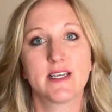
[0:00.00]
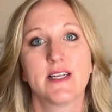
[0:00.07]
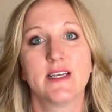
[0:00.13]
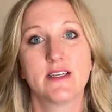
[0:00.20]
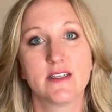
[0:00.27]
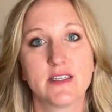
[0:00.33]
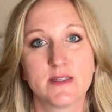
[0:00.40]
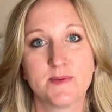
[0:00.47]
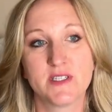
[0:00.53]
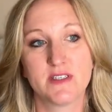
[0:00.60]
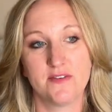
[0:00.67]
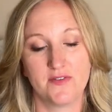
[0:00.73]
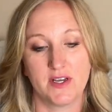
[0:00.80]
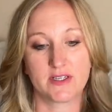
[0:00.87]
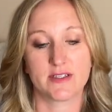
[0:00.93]
get into the
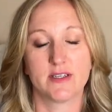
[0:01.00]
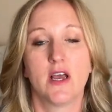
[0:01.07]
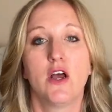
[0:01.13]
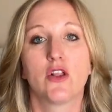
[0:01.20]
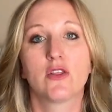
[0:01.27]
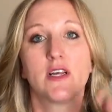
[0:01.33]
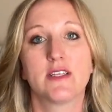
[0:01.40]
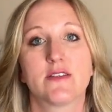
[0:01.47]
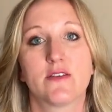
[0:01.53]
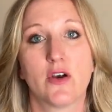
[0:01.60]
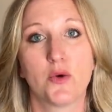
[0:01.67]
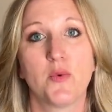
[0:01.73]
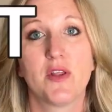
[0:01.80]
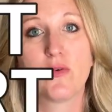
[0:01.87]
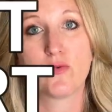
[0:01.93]
specifics. Let's
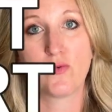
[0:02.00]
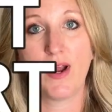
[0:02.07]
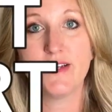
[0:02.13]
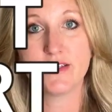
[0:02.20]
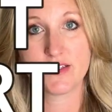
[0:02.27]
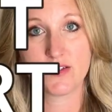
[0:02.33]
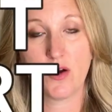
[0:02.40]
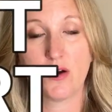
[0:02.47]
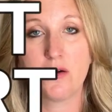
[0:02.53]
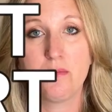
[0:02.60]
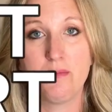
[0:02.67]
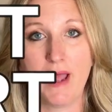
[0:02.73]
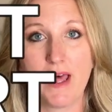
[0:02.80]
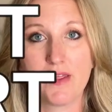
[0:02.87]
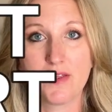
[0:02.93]
start with Right Start
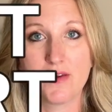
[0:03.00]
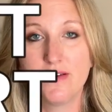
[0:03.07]
Math.